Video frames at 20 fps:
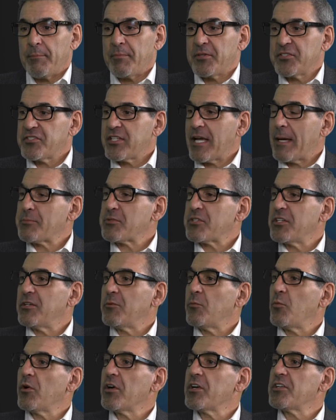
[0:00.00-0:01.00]

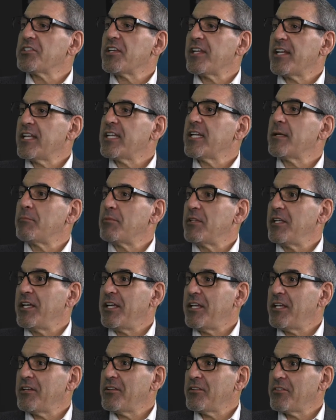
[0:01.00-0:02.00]
perception, where does it end up
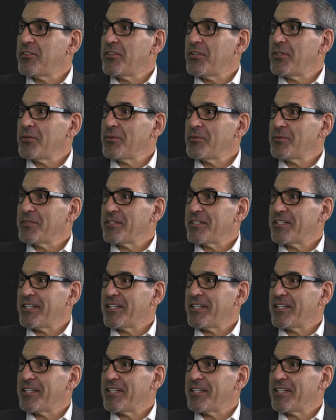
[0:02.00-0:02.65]
leading to?